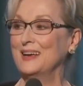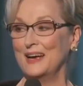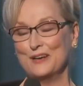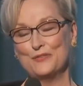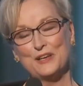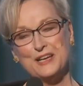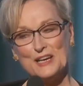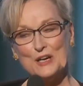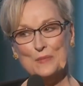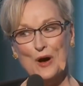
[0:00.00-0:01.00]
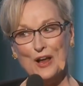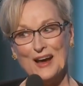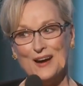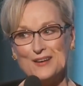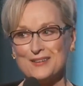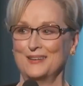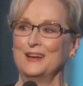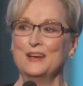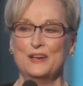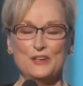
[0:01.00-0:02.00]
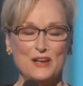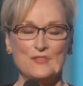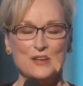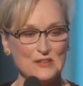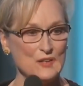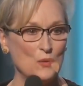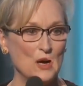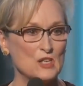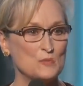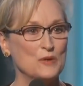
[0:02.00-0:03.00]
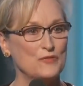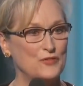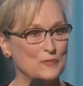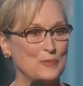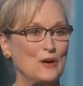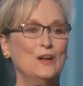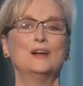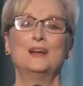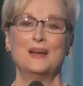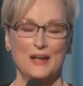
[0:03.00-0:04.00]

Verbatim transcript: And if we kick them all out, you'll have nothing to watch but football